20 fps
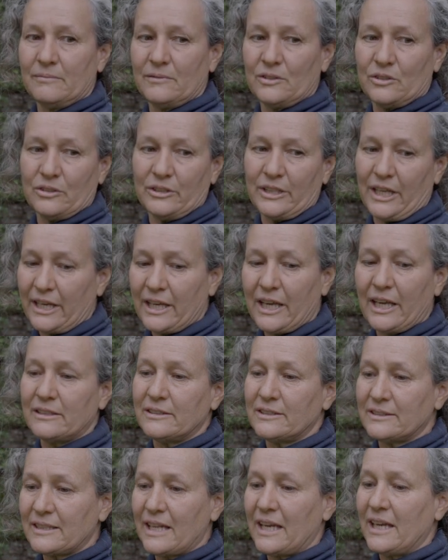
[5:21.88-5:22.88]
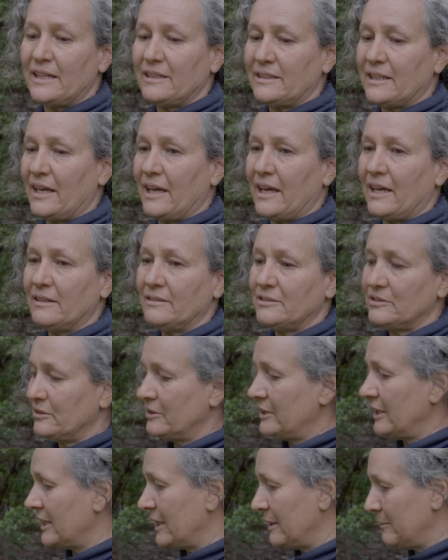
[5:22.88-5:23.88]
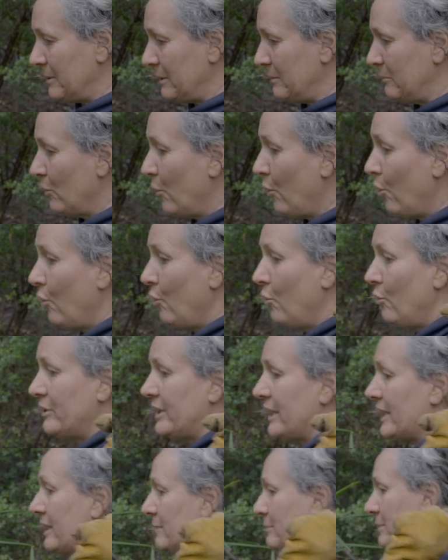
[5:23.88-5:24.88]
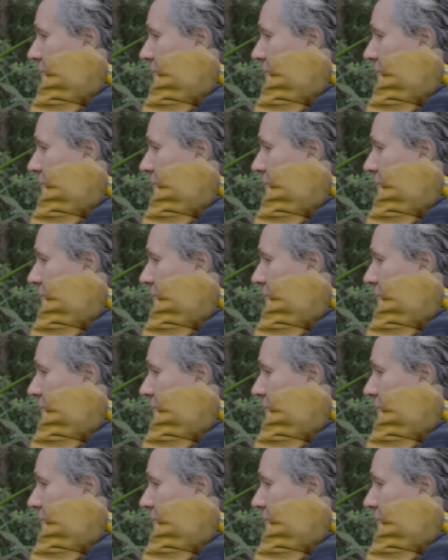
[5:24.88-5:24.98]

So they can stay there. So they can be mowed, they can be